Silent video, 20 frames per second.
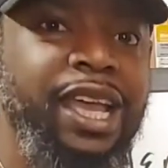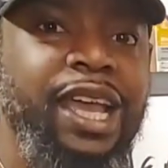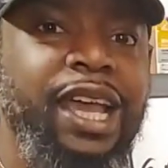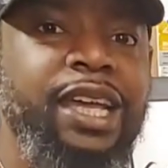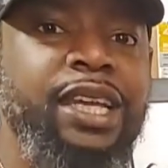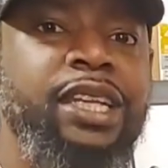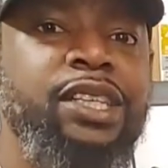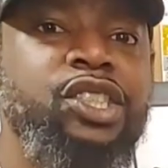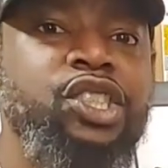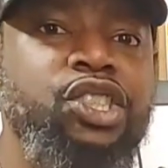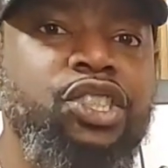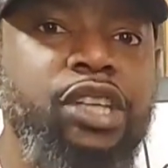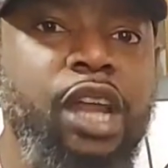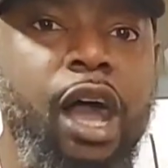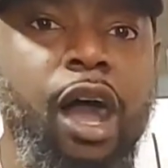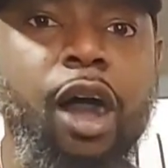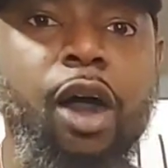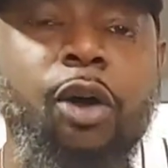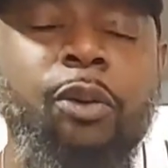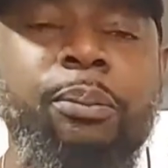an
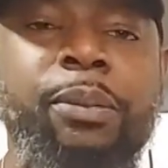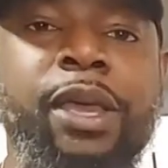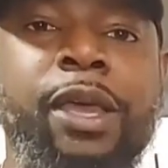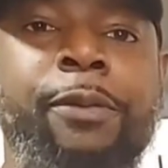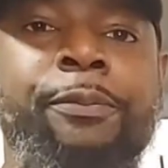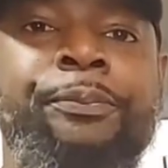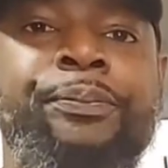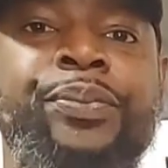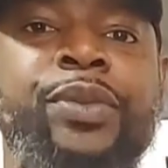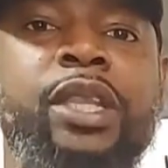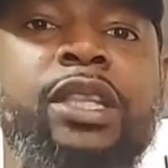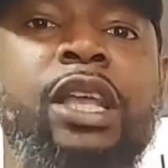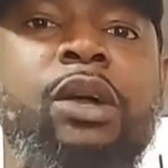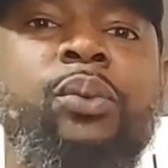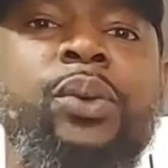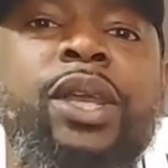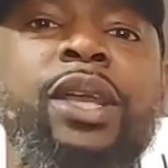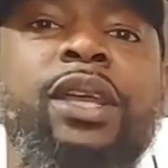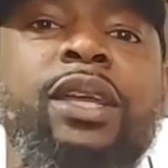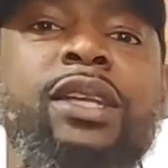installment, that
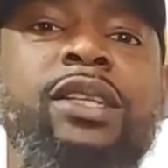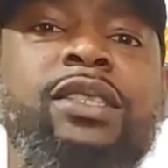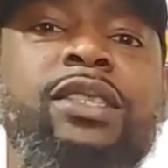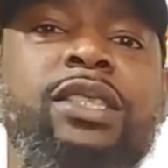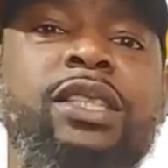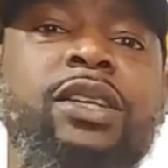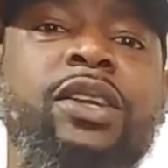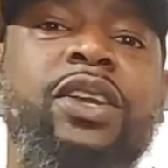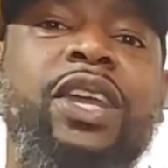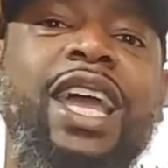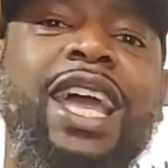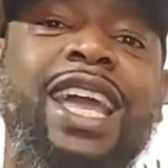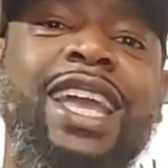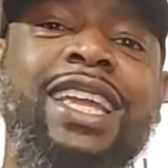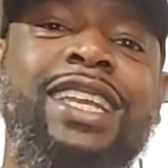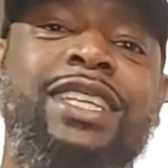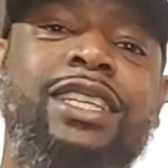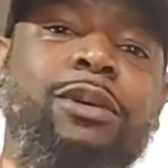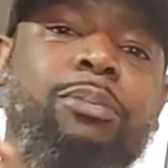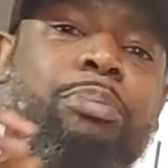we can consider
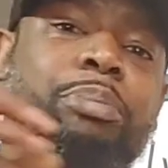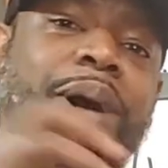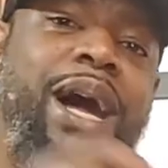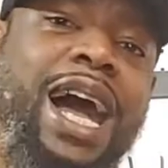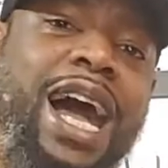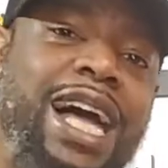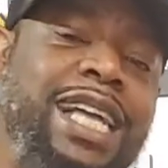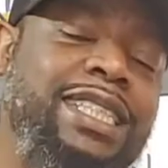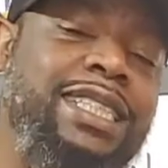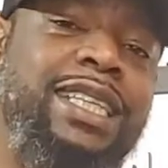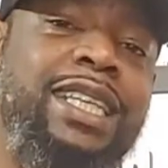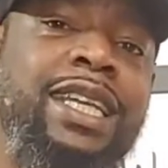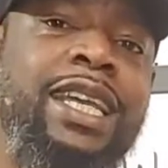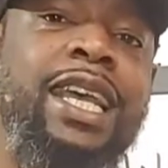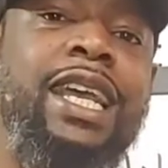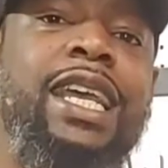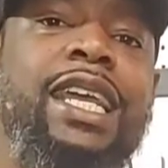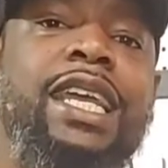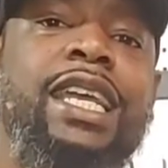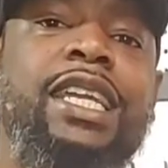a deposit
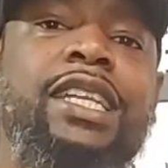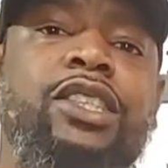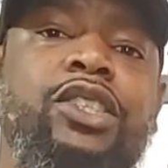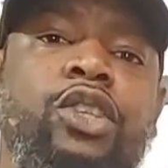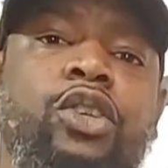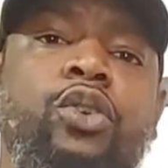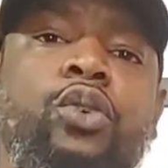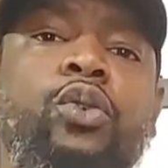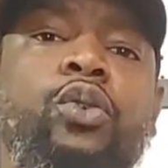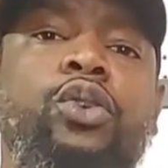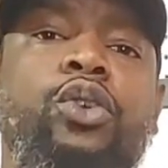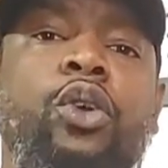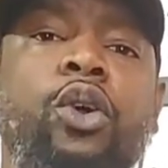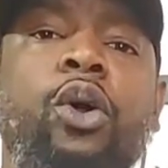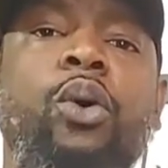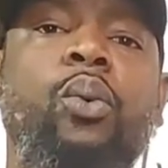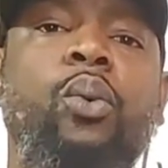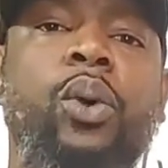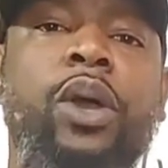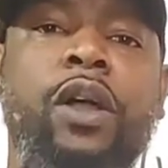into
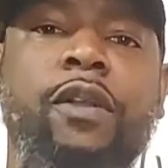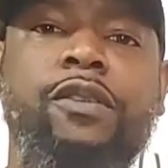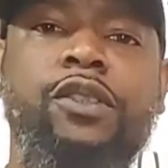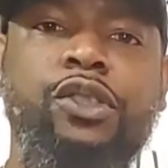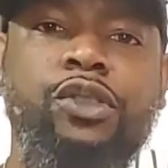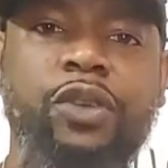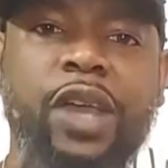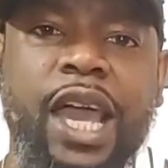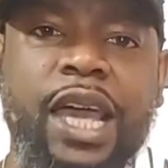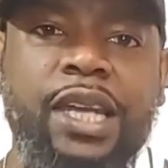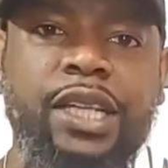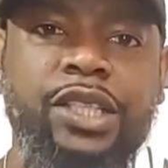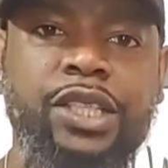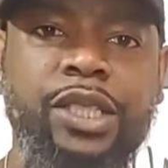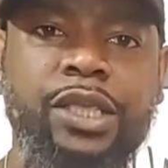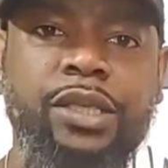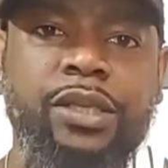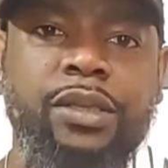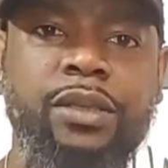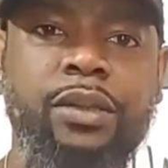your wealth
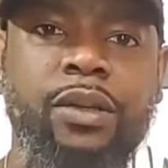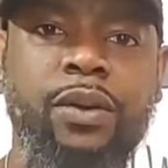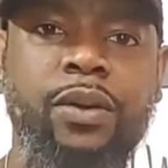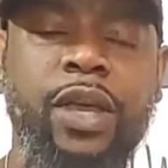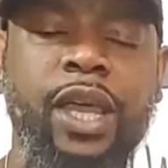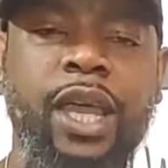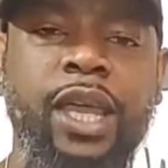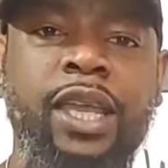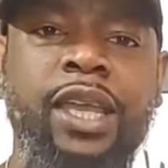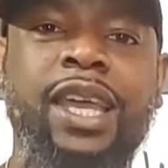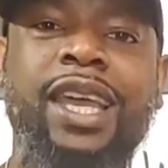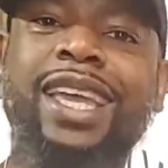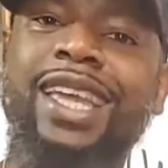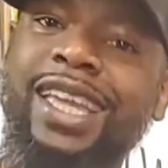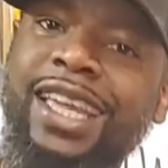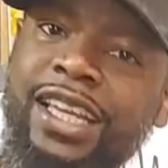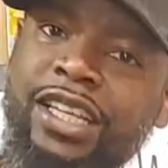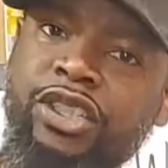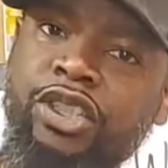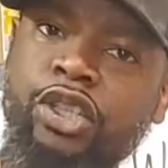strategies. Okay,
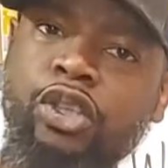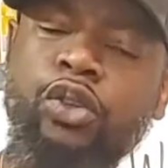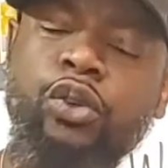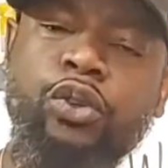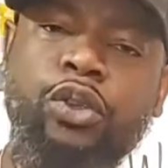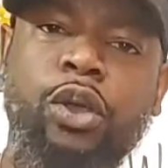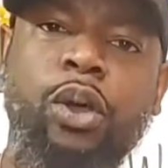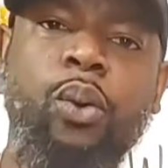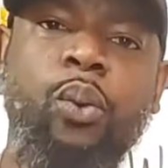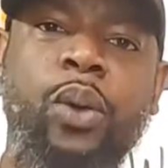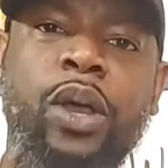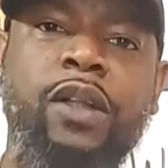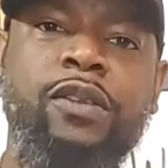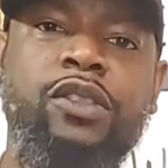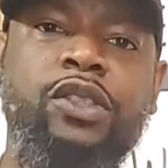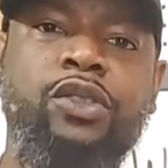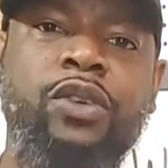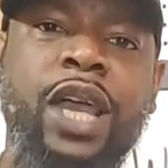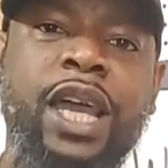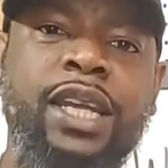into your wealth
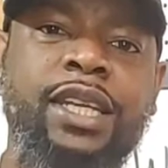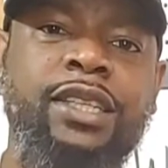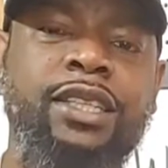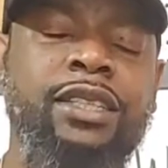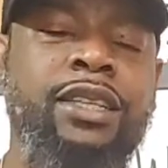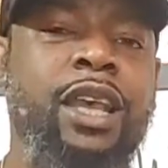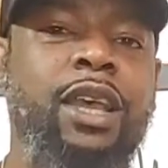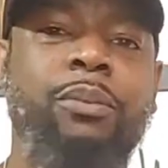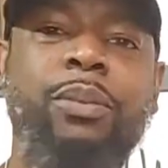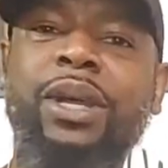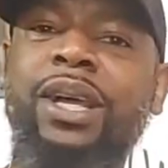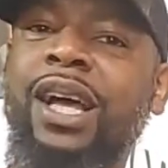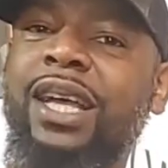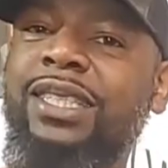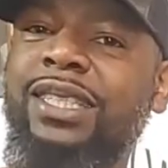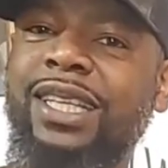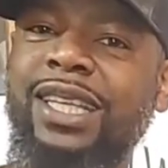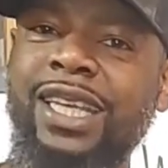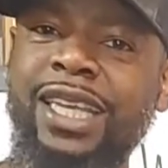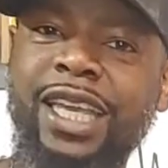strategies,
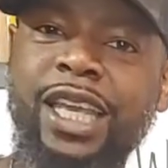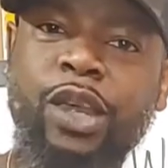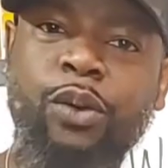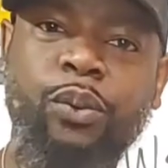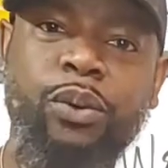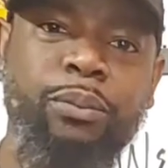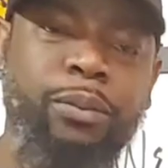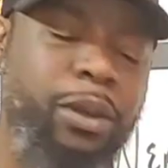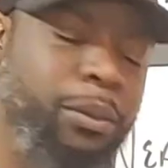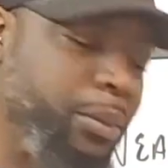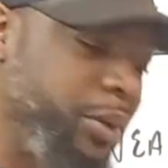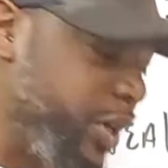because again, remember,